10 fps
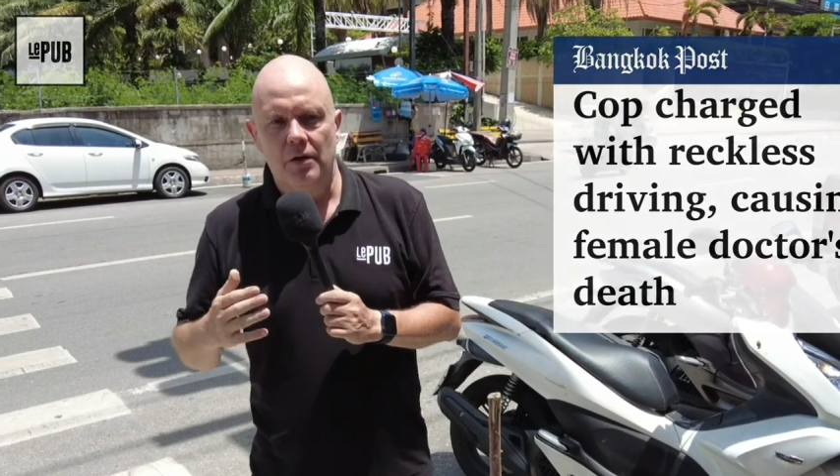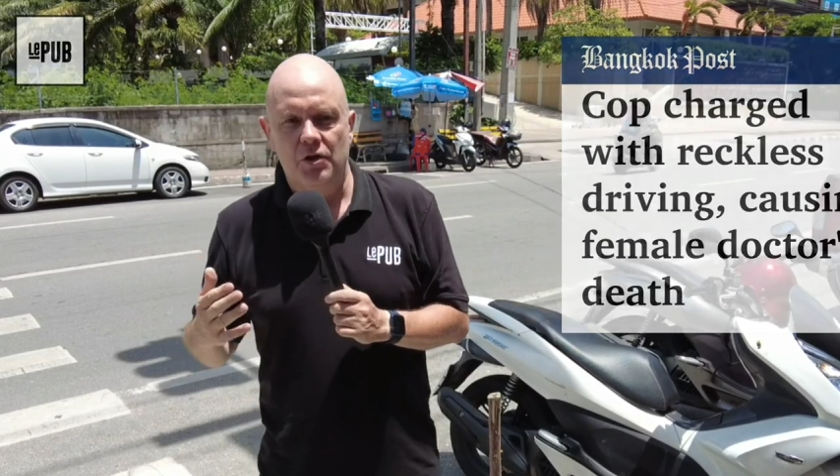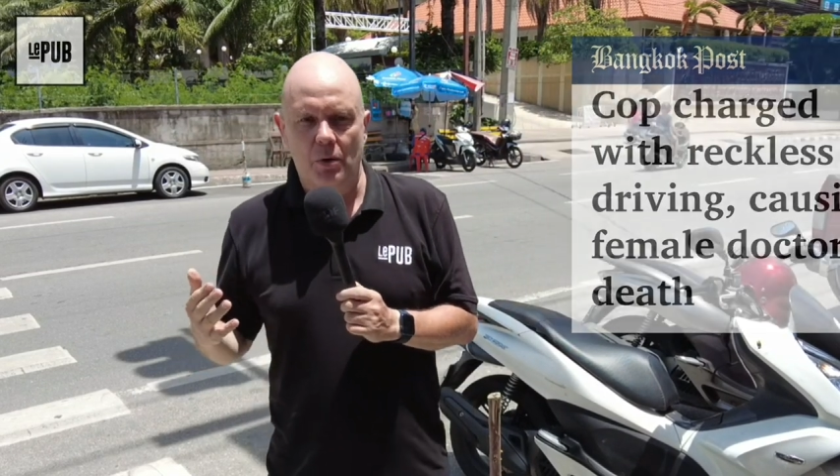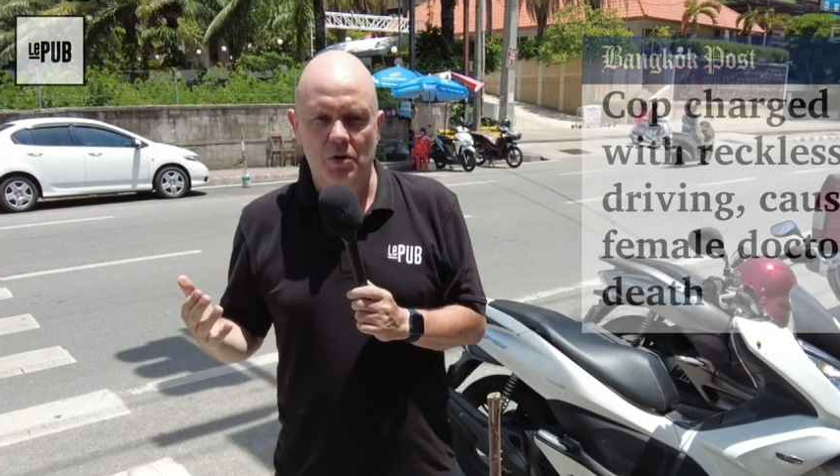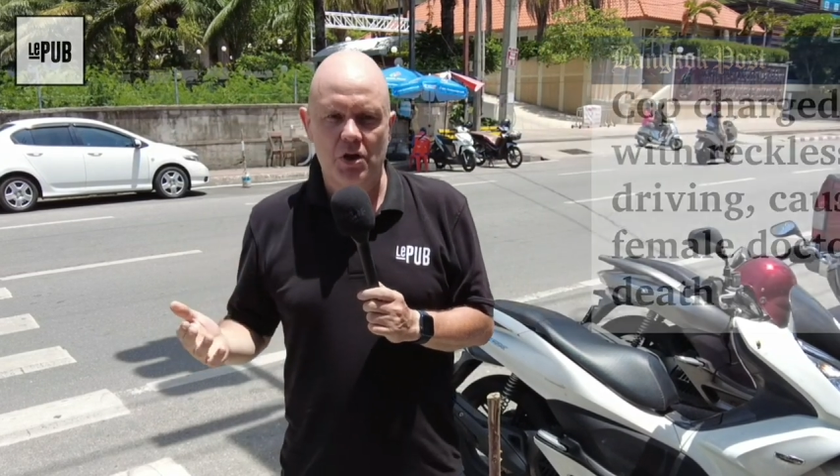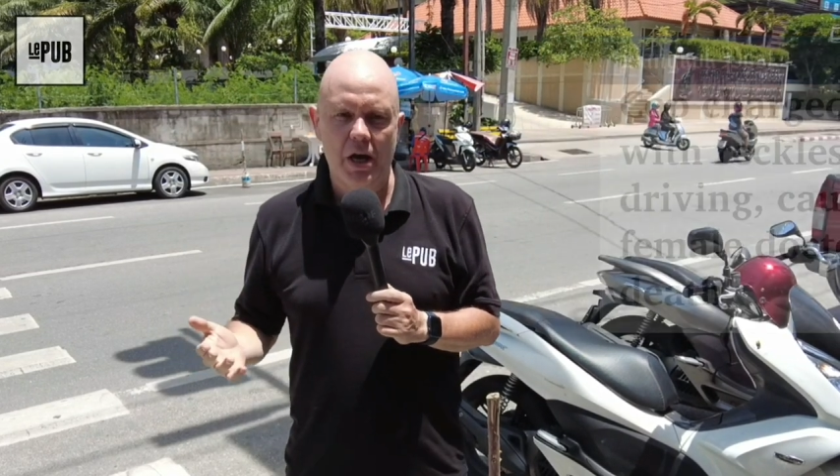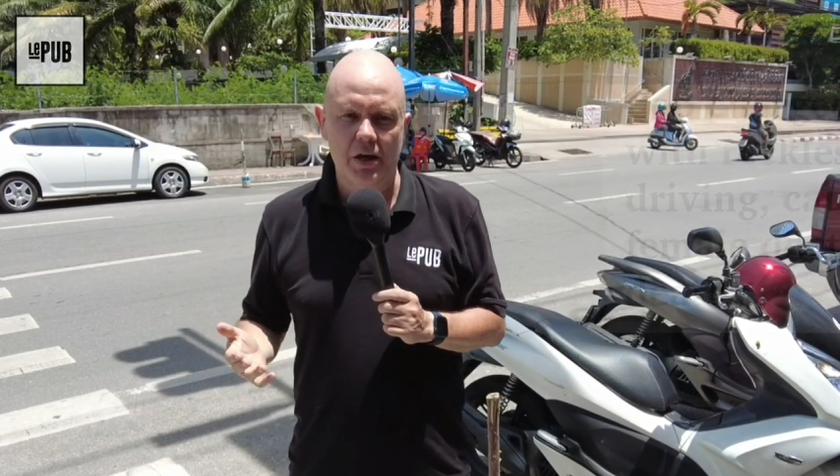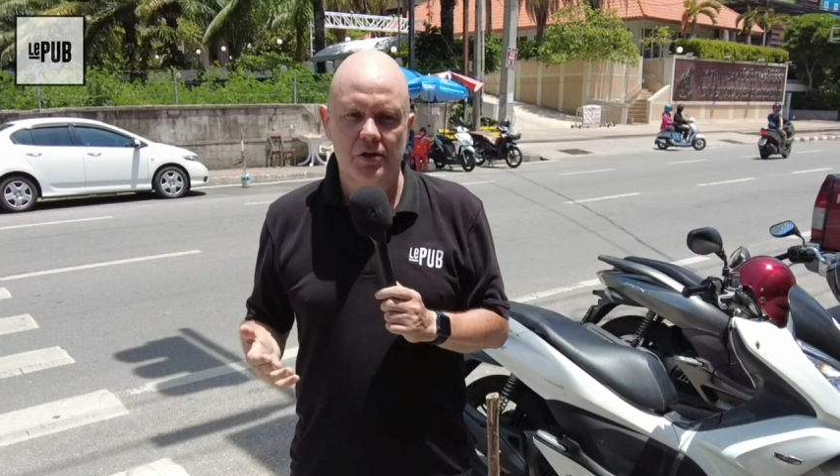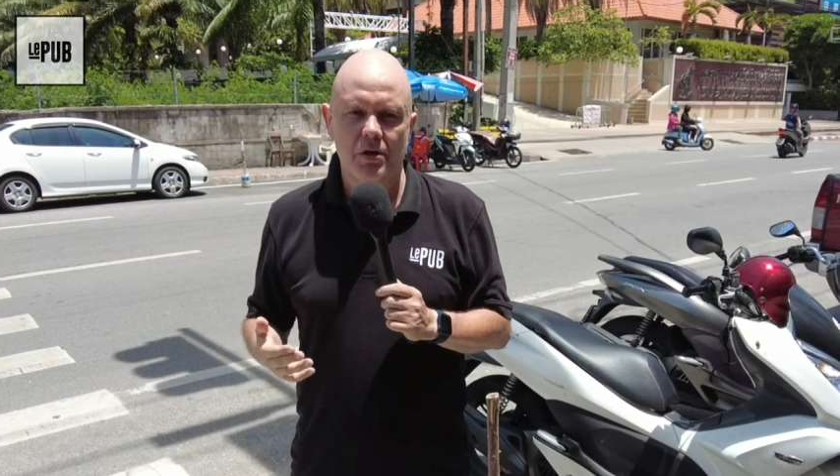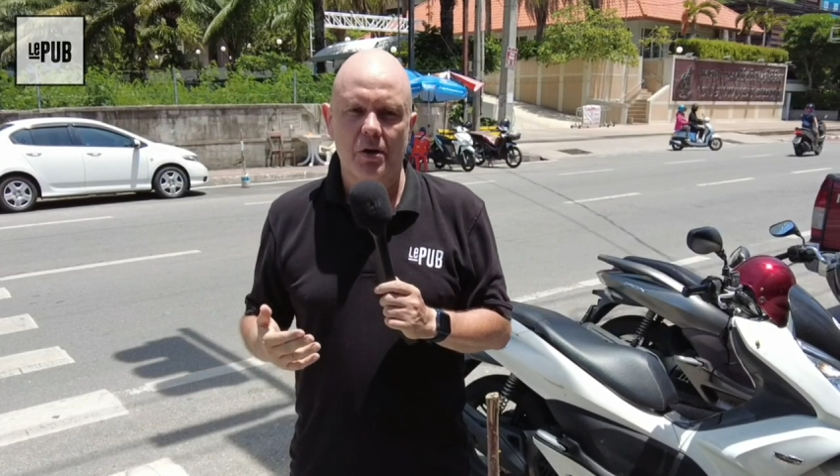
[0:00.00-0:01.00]
She was
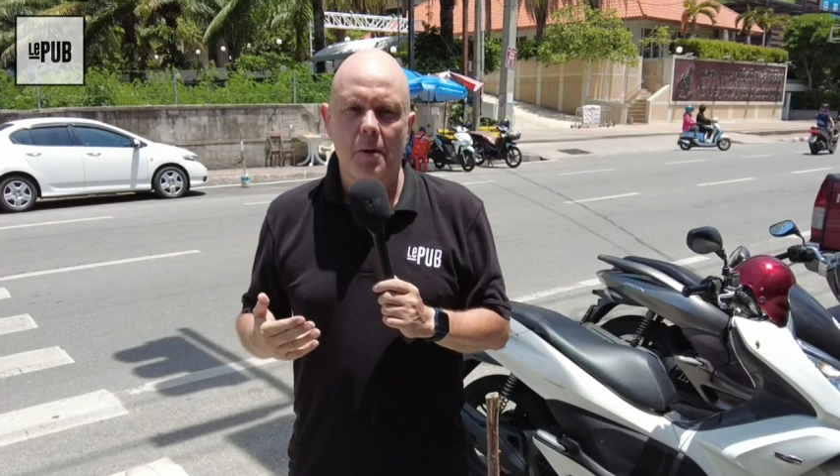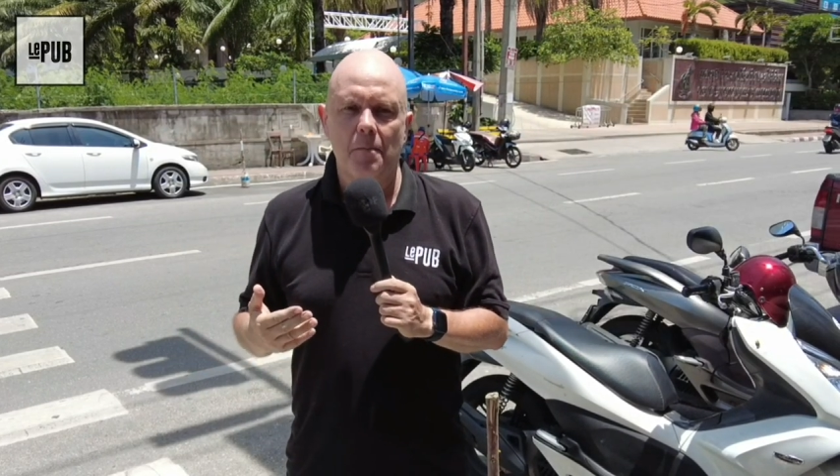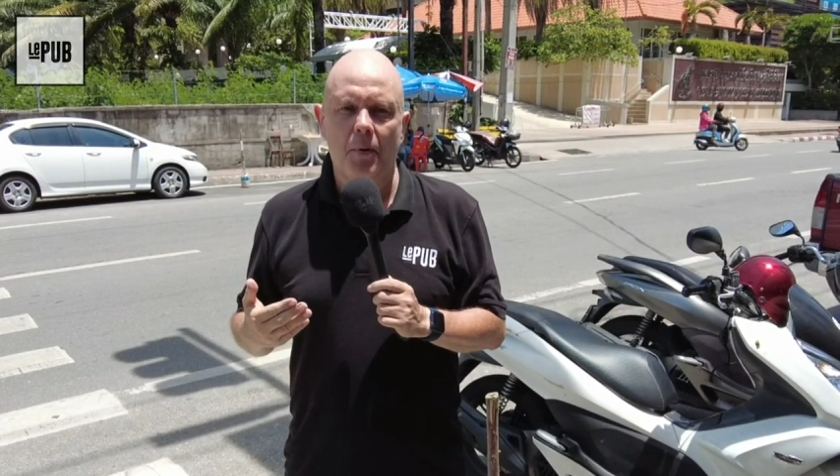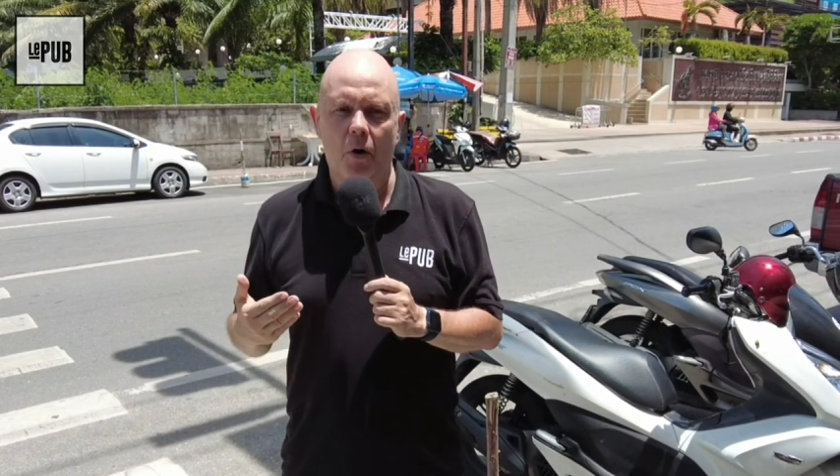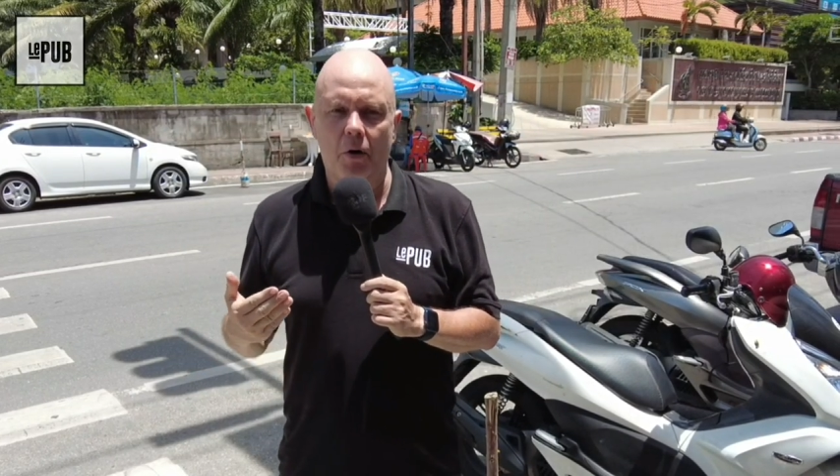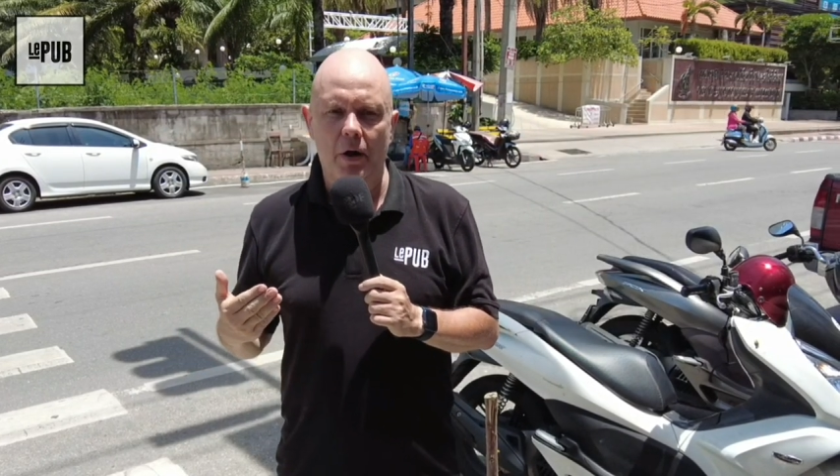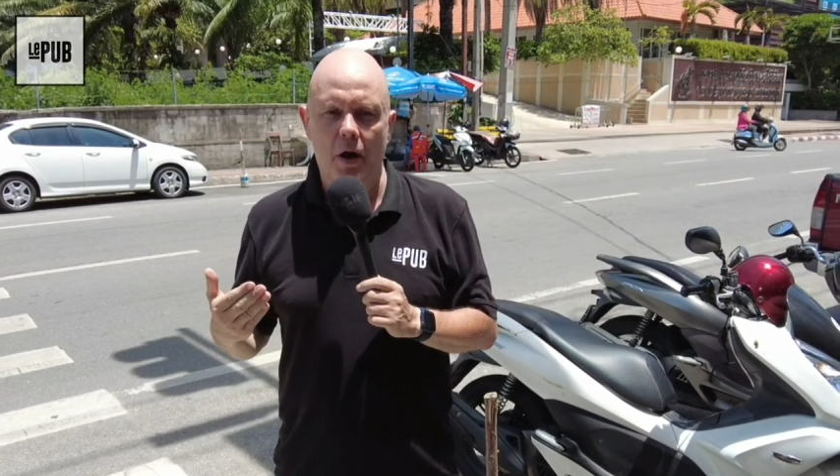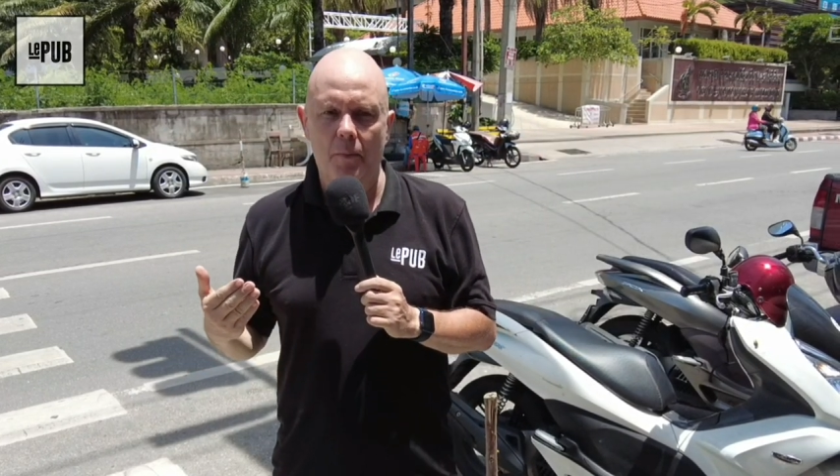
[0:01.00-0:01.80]
hit by